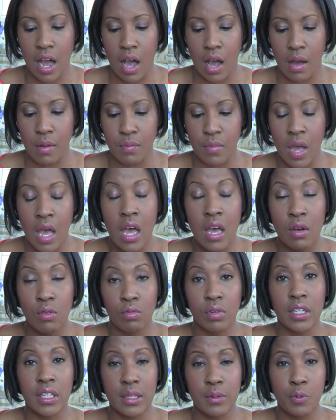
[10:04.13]
Um,
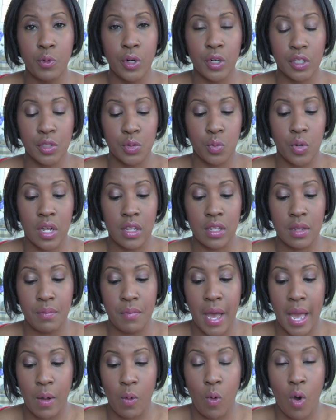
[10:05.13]
really worked well
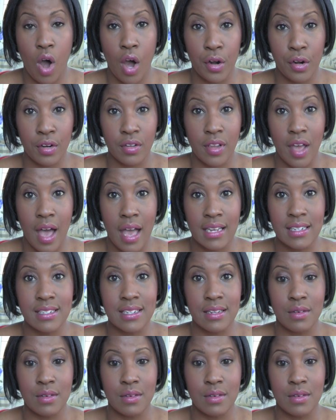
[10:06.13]
in my waterline.